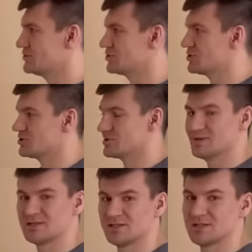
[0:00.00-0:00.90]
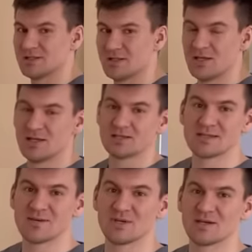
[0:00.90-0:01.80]
Well, look, what do you
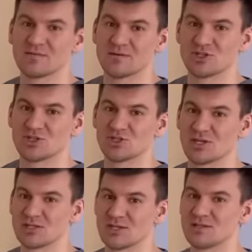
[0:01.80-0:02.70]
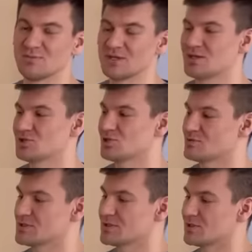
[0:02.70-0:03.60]
think? Where does animation
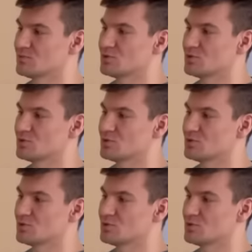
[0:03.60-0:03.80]
come from?